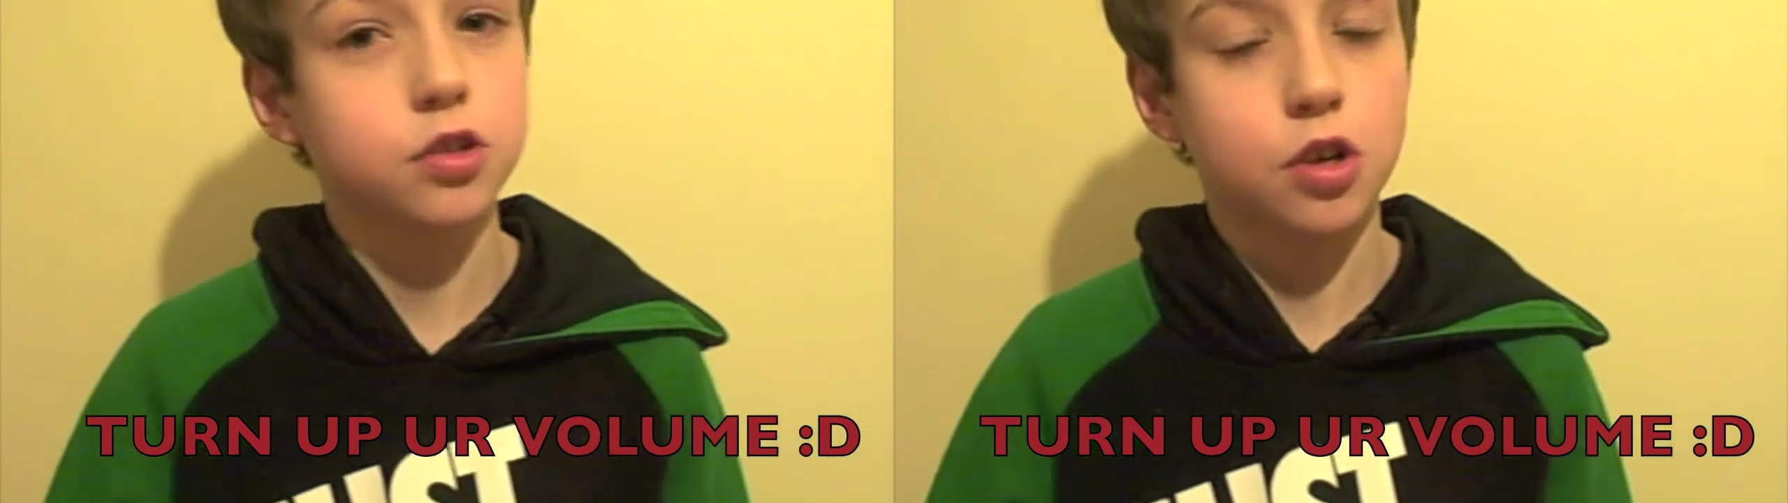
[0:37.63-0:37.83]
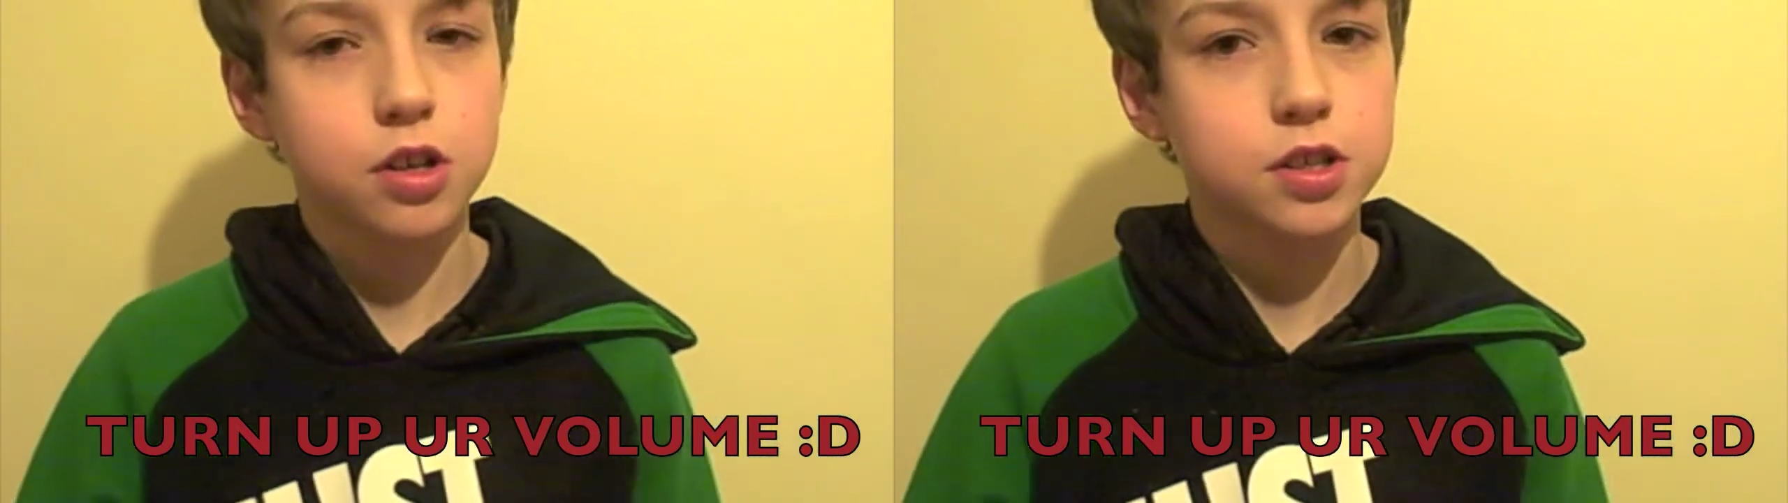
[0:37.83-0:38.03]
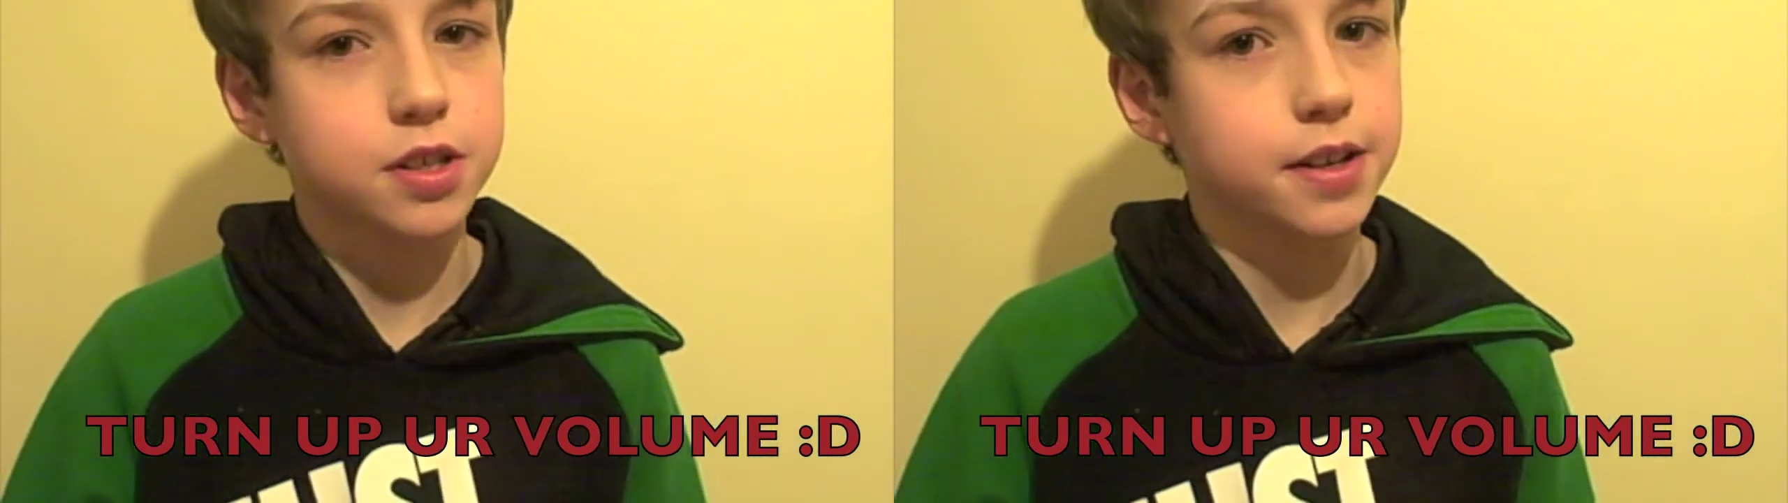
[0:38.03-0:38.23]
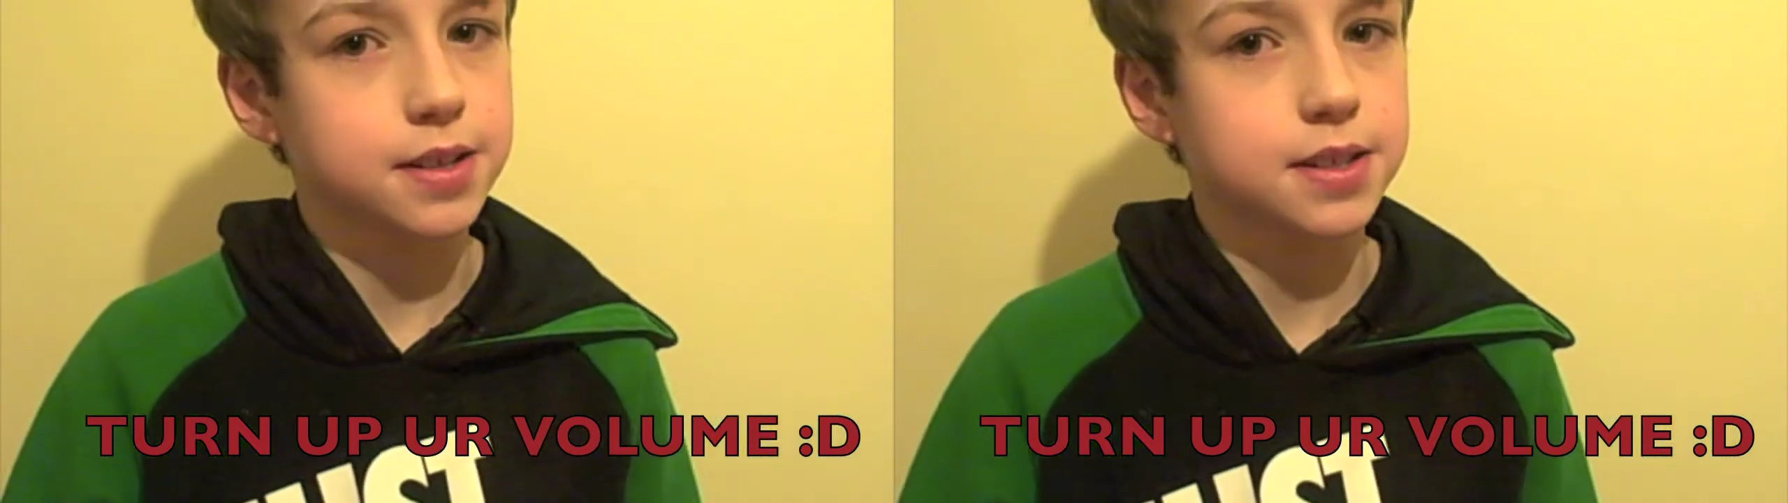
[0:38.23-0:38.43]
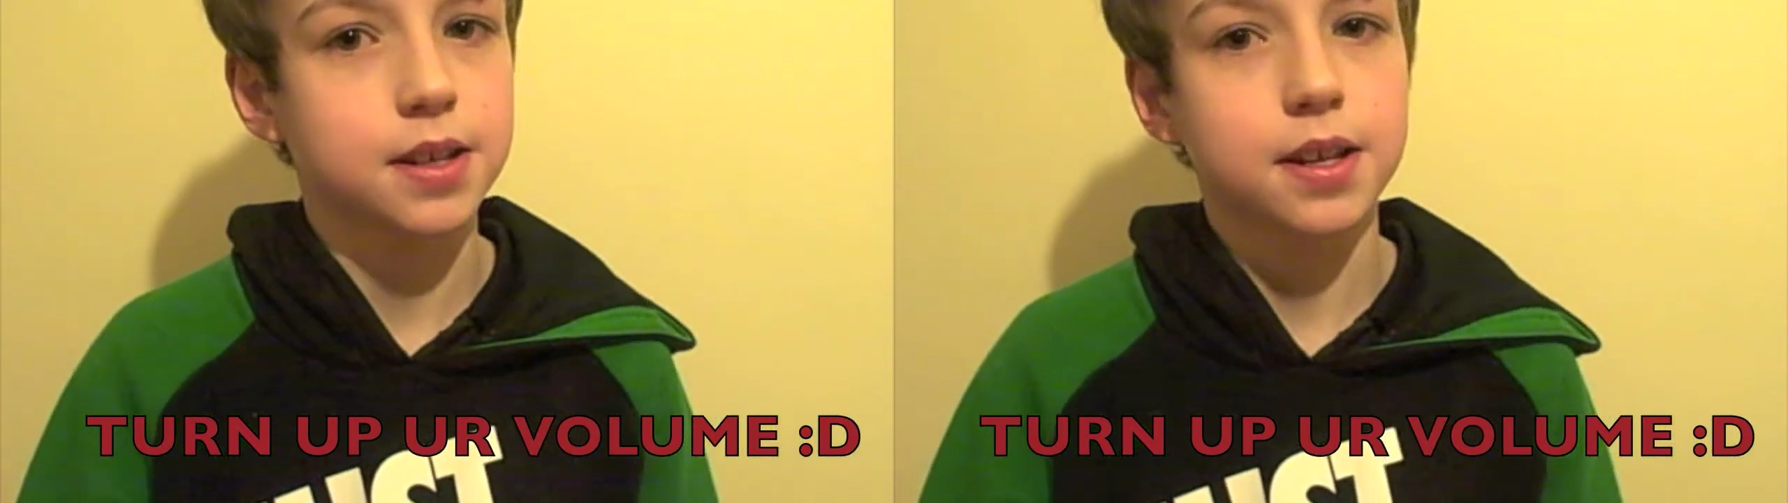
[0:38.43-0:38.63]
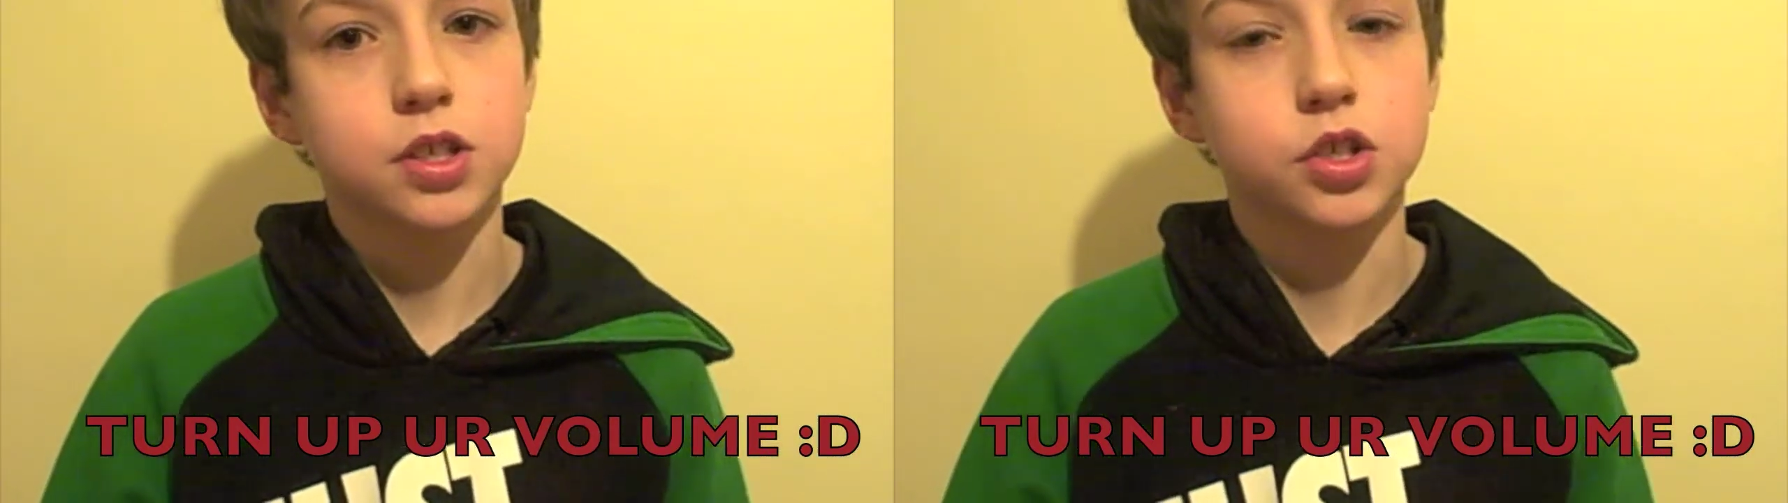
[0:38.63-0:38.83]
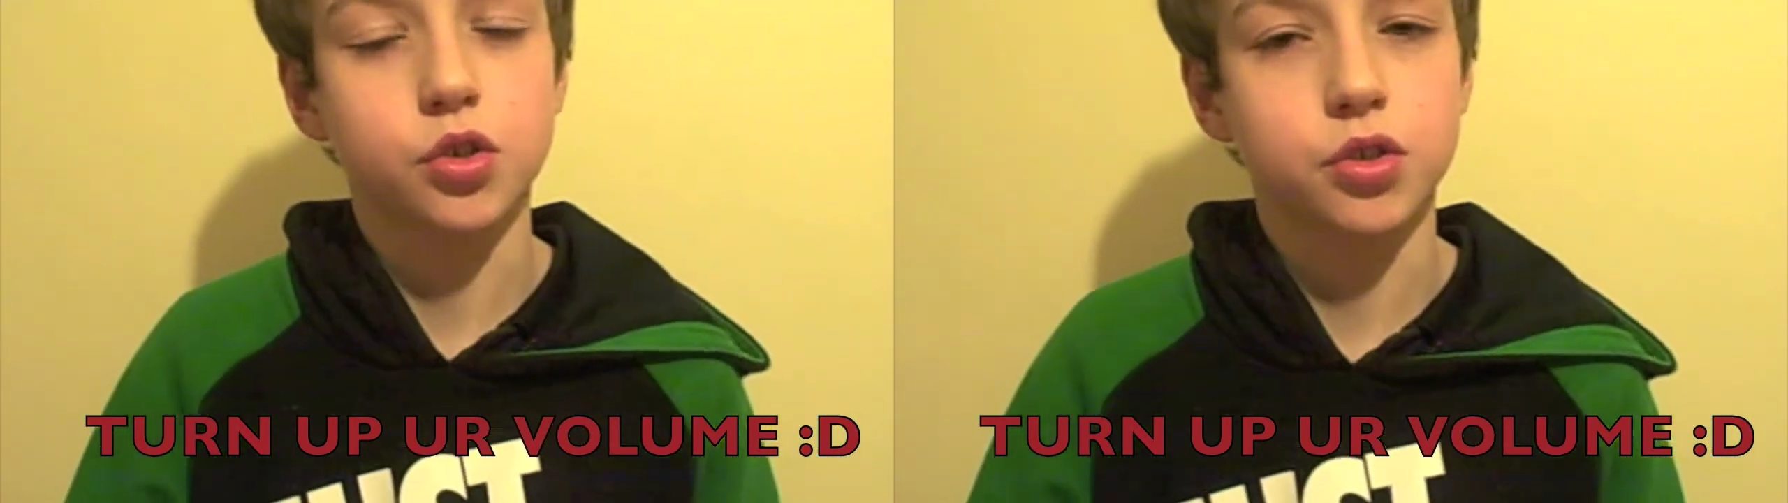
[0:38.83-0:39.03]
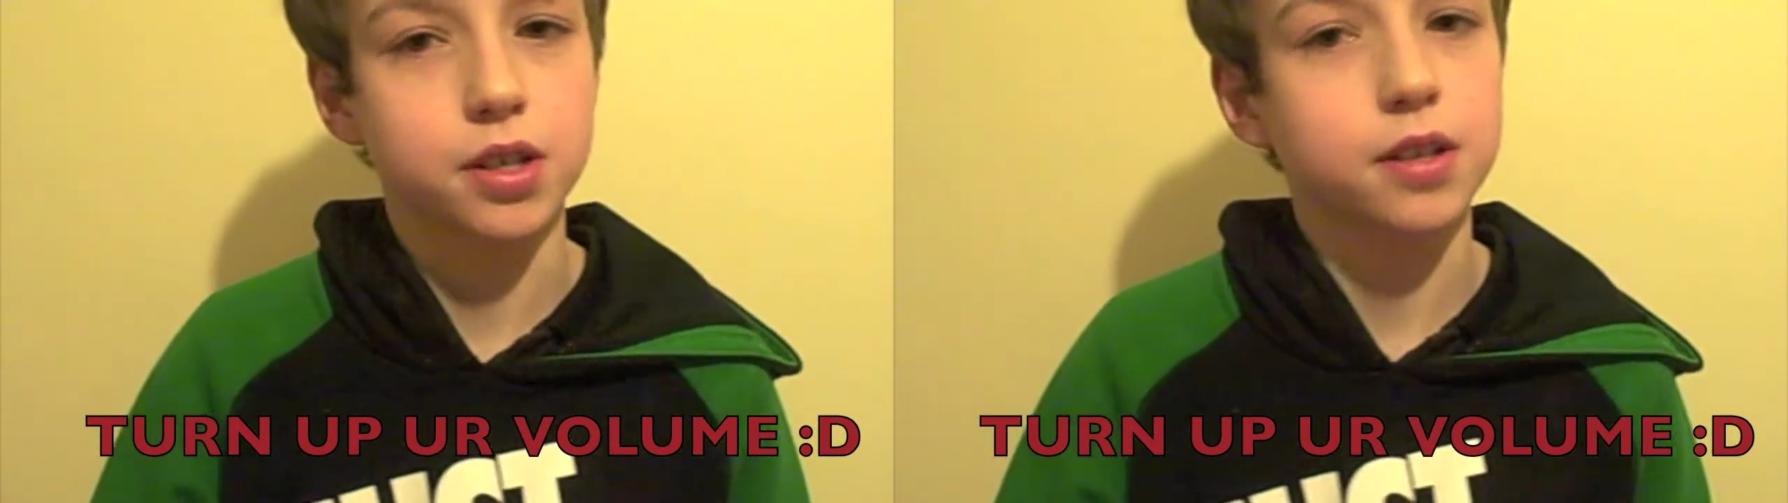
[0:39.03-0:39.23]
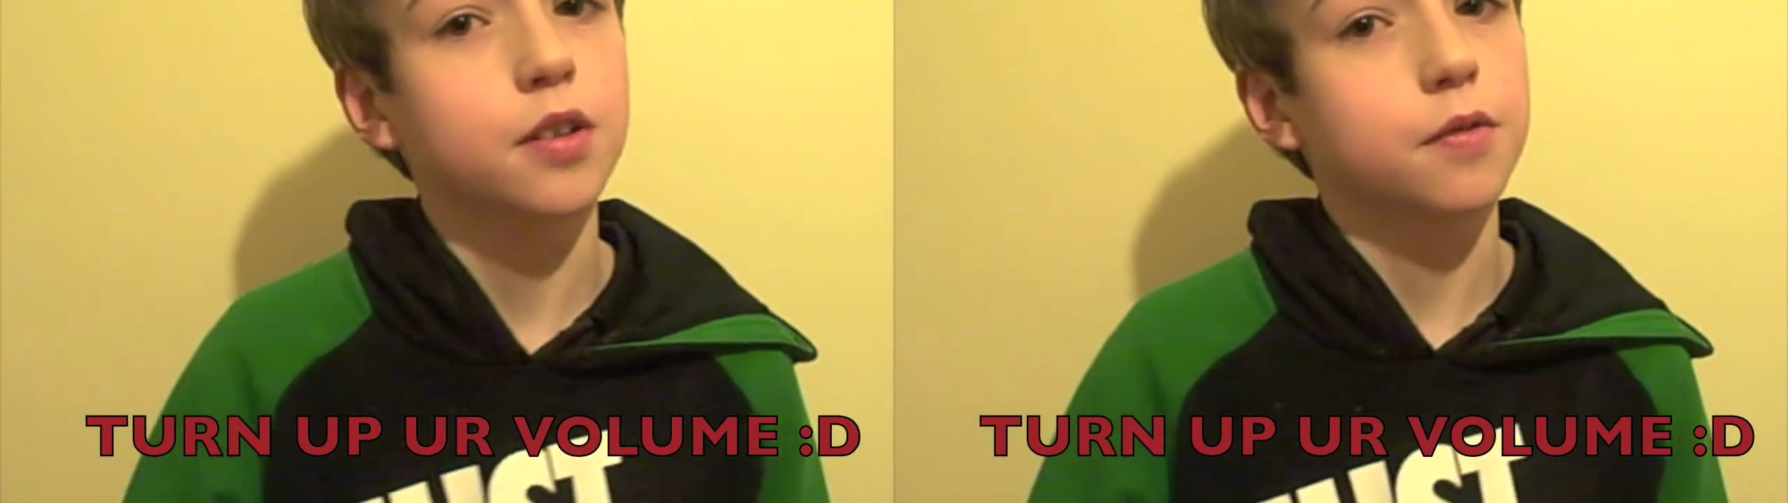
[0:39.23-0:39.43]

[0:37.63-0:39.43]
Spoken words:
Thursdays, Stree.